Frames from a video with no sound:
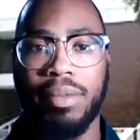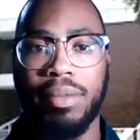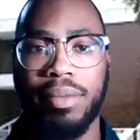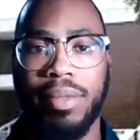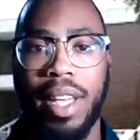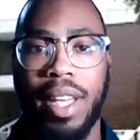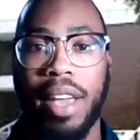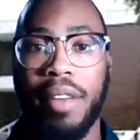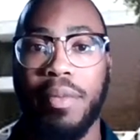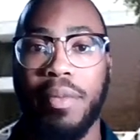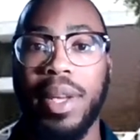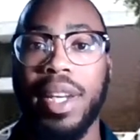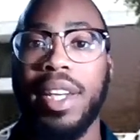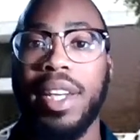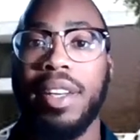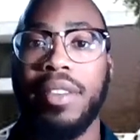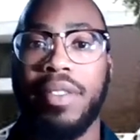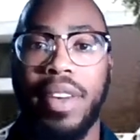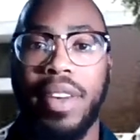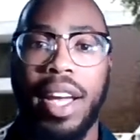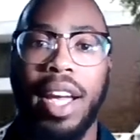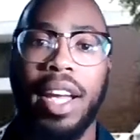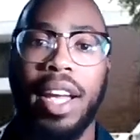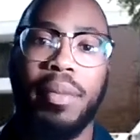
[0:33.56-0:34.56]
many
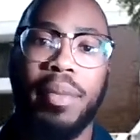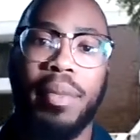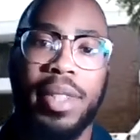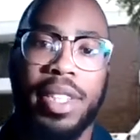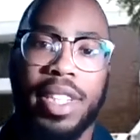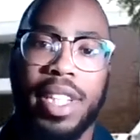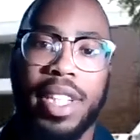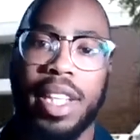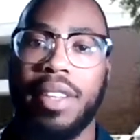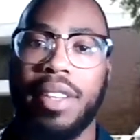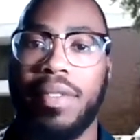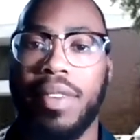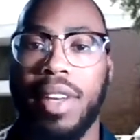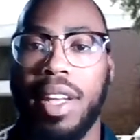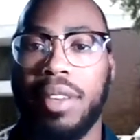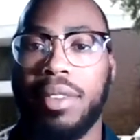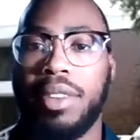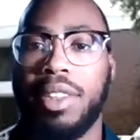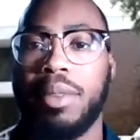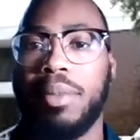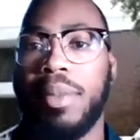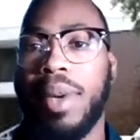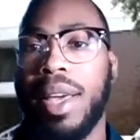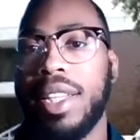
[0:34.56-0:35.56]
different elements that develop
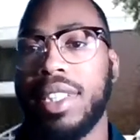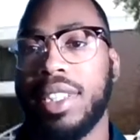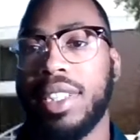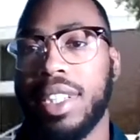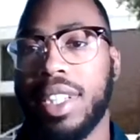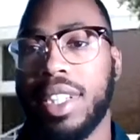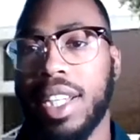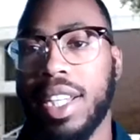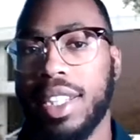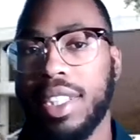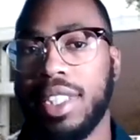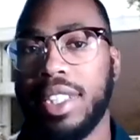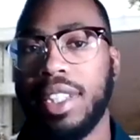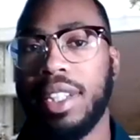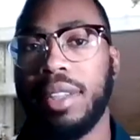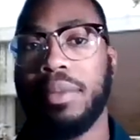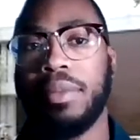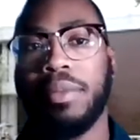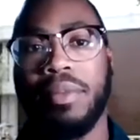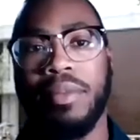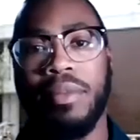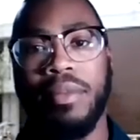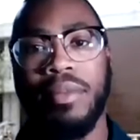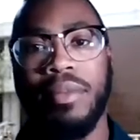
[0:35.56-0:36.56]
them as a concept
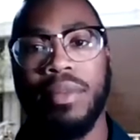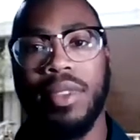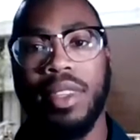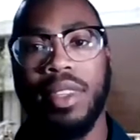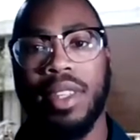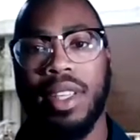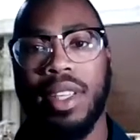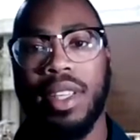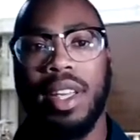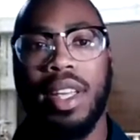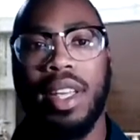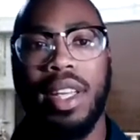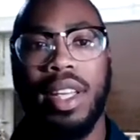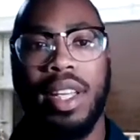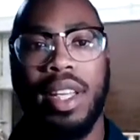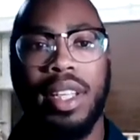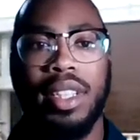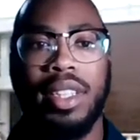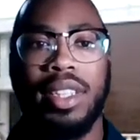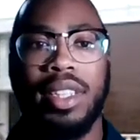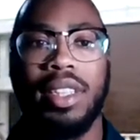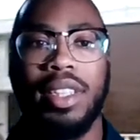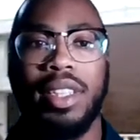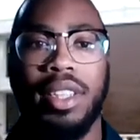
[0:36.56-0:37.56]

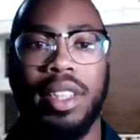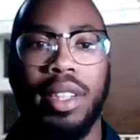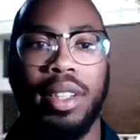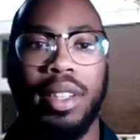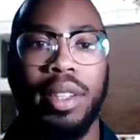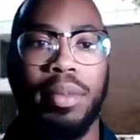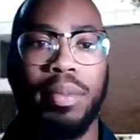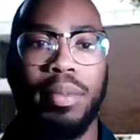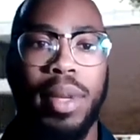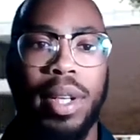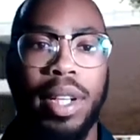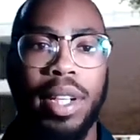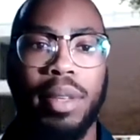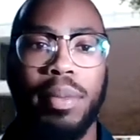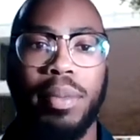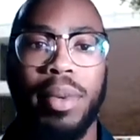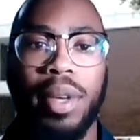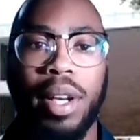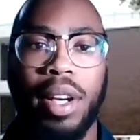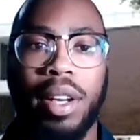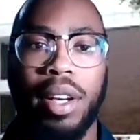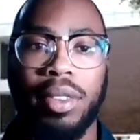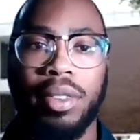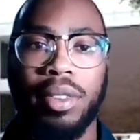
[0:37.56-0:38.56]
to bring
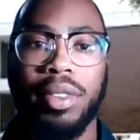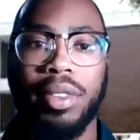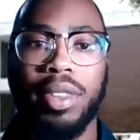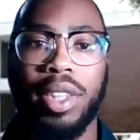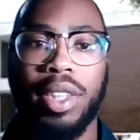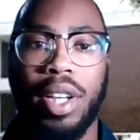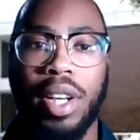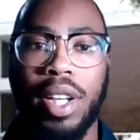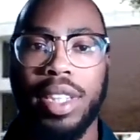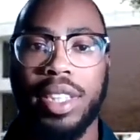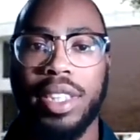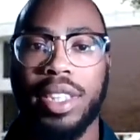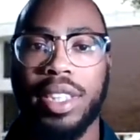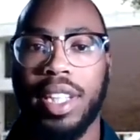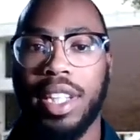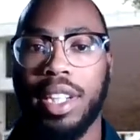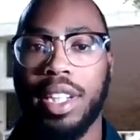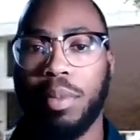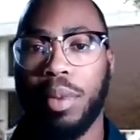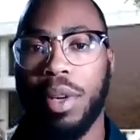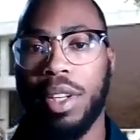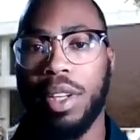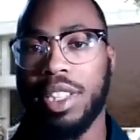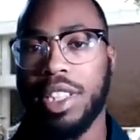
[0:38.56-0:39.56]
about thoughts in a
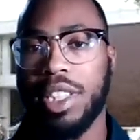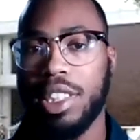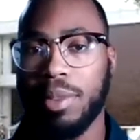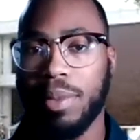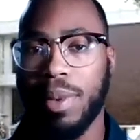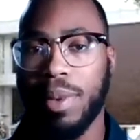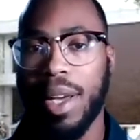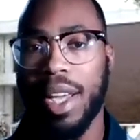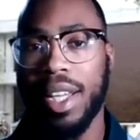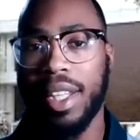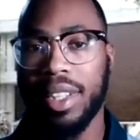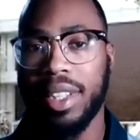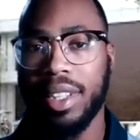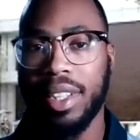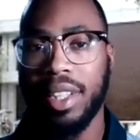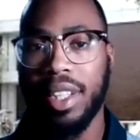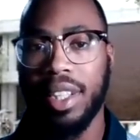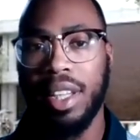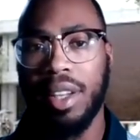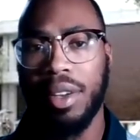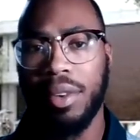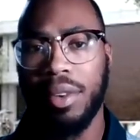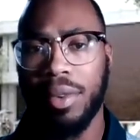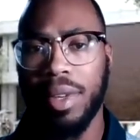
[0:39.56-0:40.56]
person's mind
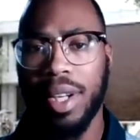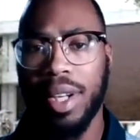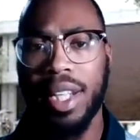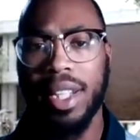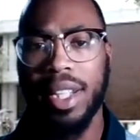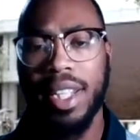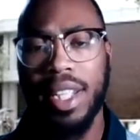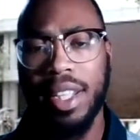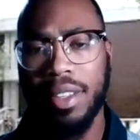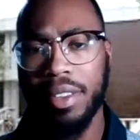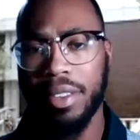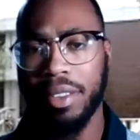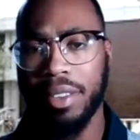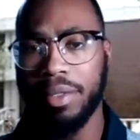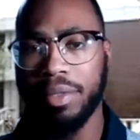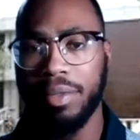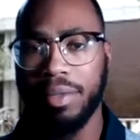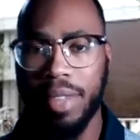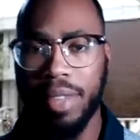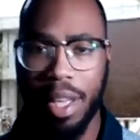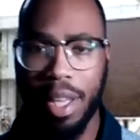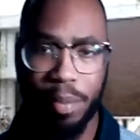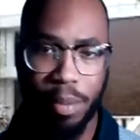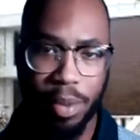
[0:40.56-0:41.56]
when they think of
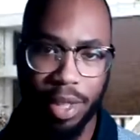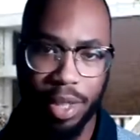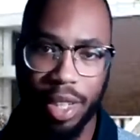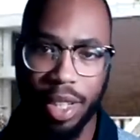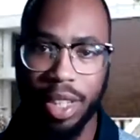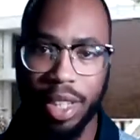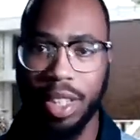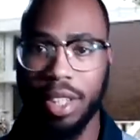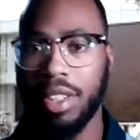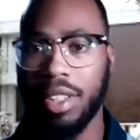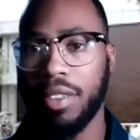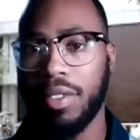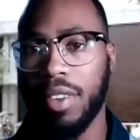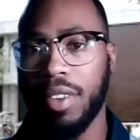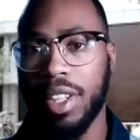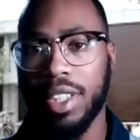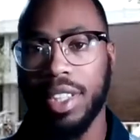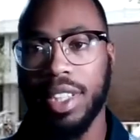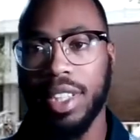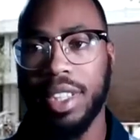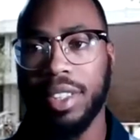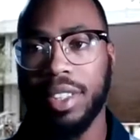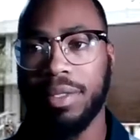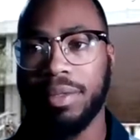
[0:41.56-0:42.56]
that particular
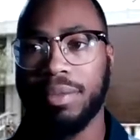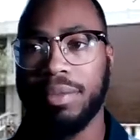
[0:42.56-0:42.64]
university.